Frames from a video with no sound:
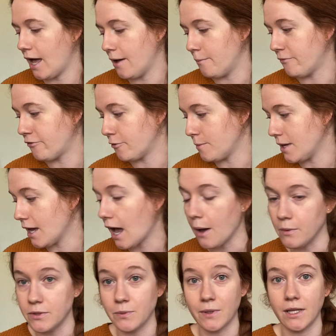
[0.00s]
For me, I
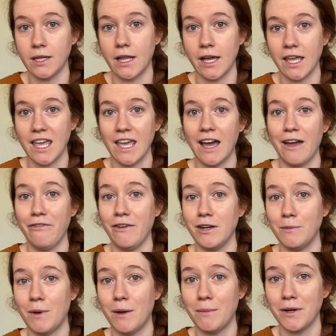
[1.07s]
was really lucky. I found a
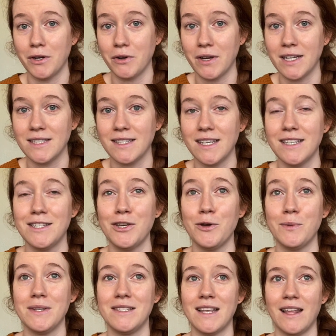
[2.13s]
mom on Craigslist who
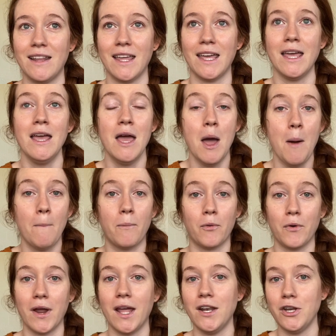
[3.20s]
was selling
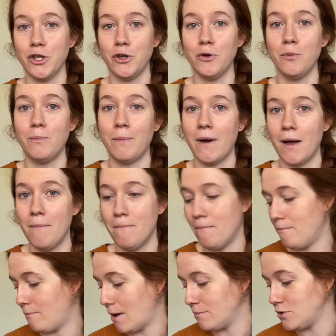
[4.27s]
brand new
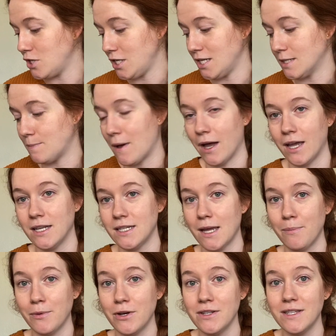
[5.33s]
BUMGENIUS pocket
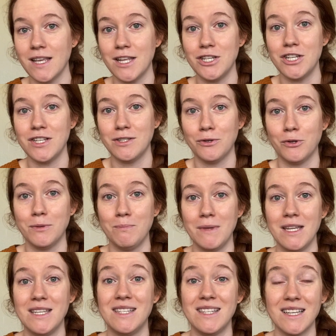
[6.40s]
diapers, and she sold me
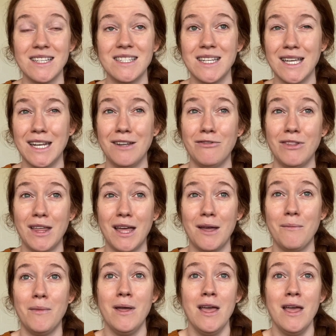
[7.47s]
16 of them,